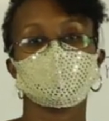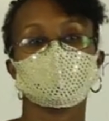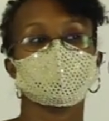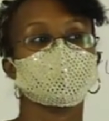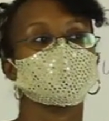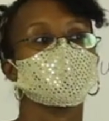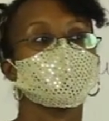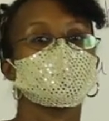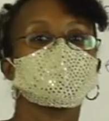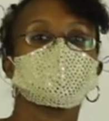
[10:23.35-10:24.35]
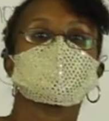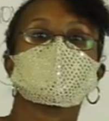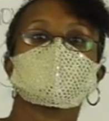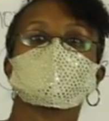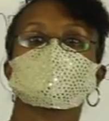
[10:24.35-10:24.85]
and being
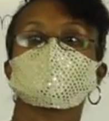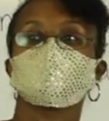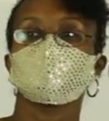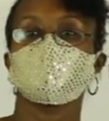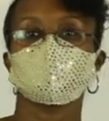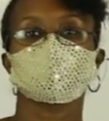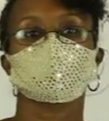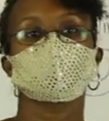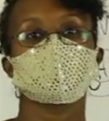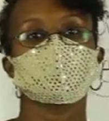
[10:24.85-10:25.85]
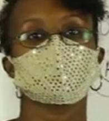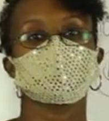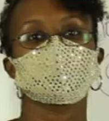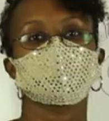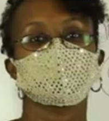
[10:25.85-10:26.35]
able to answer
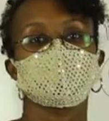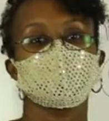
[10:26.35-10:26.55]
questions